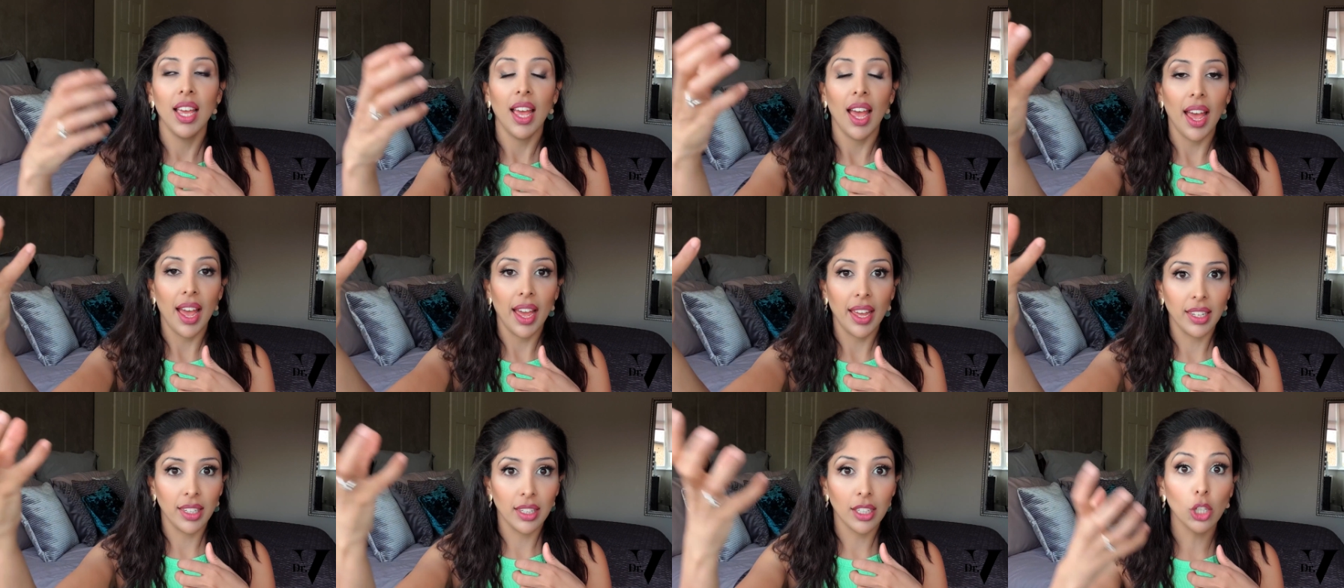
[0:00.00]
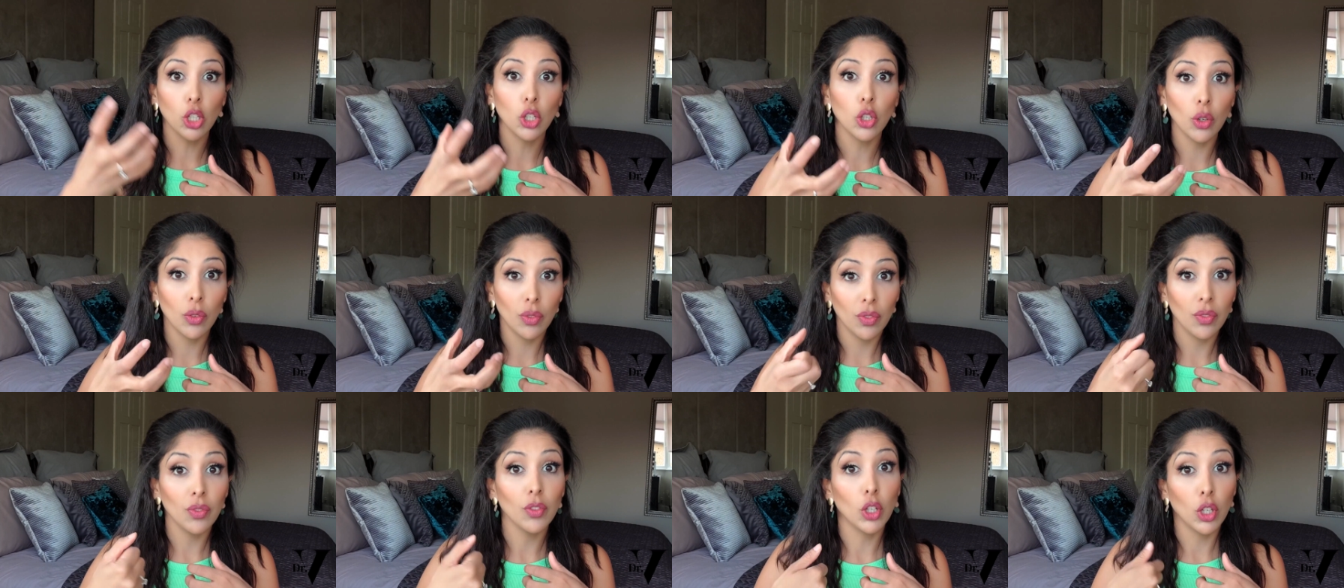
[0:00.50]
and the
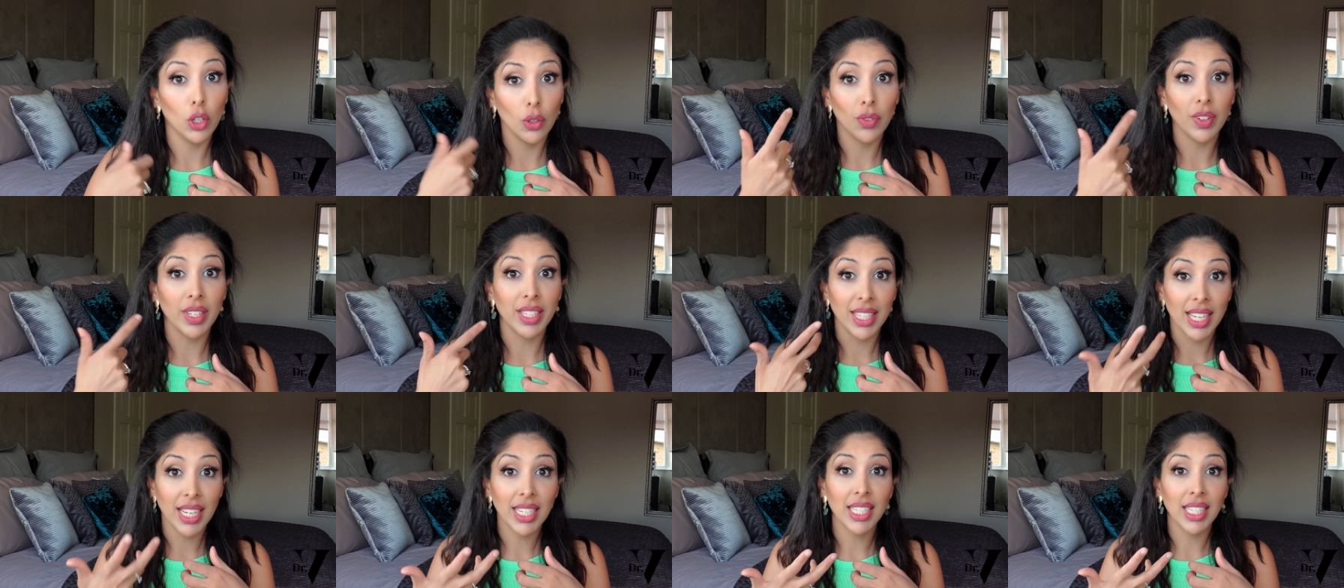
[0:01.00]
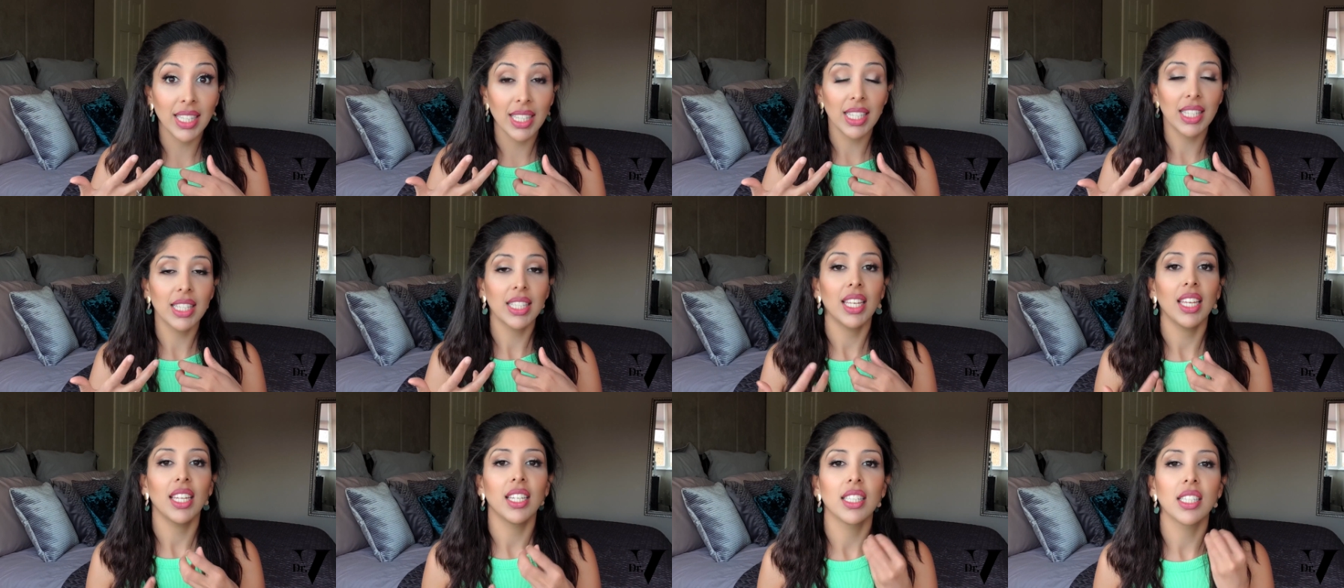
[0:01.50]
UV is hitting the
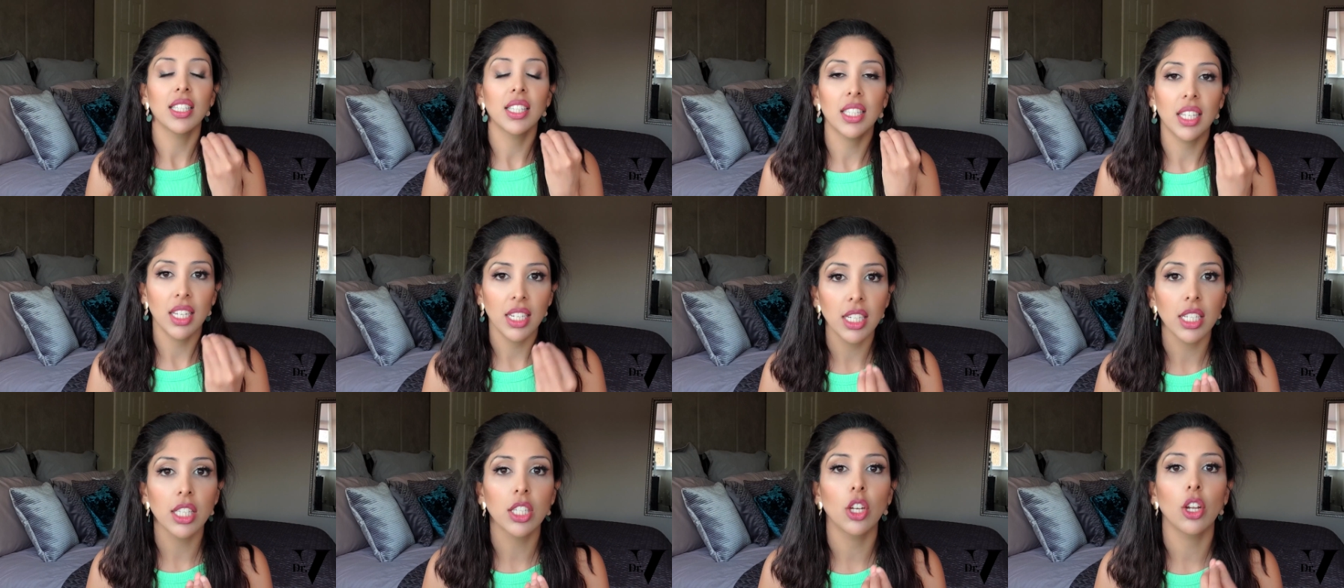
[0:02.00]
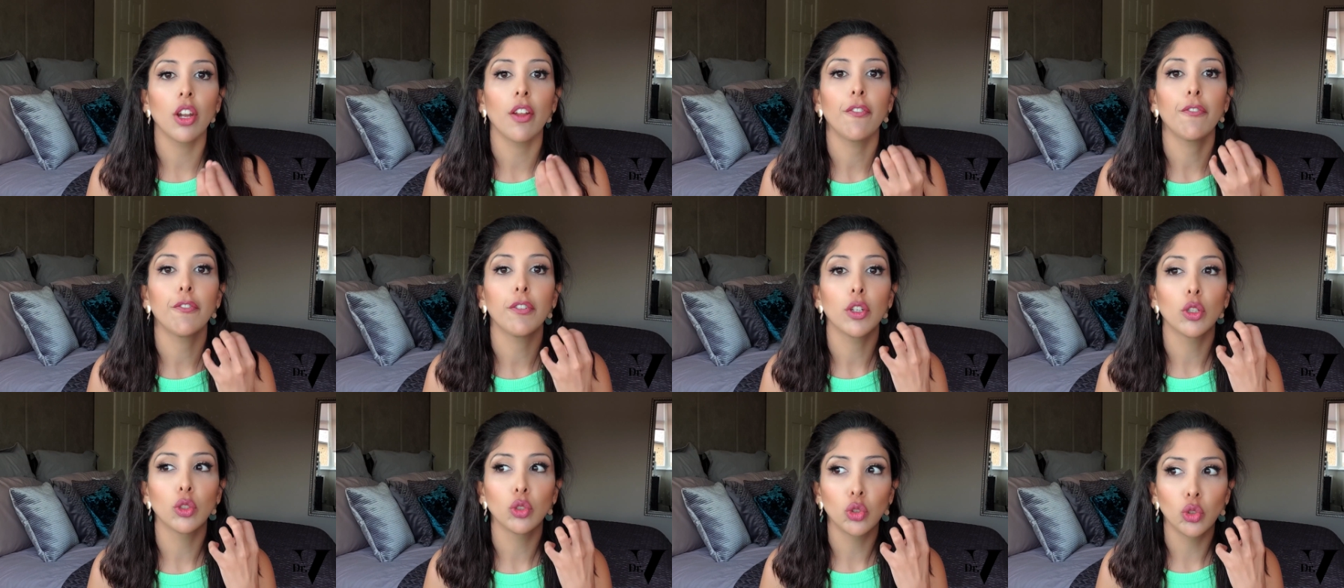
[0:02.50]
skin, the skin is going to
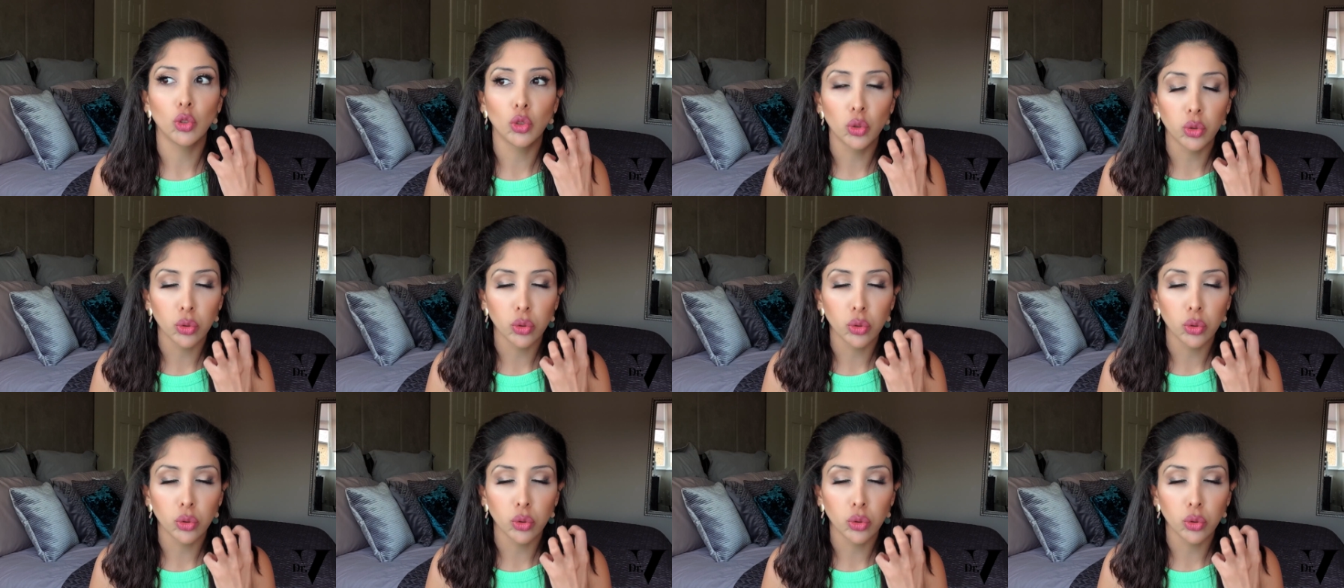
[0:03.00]
feel